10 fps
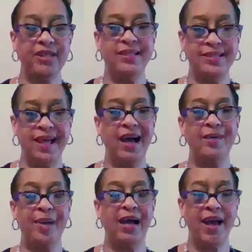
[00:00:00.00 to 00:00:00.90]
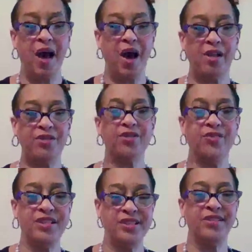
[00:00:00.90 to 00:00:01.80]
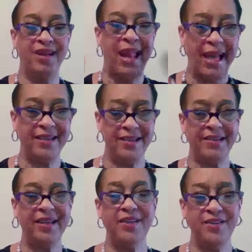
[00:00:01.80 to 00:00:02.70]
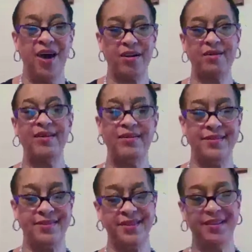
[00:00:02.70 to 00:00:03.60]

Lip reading: designed by God to receive light in darkness.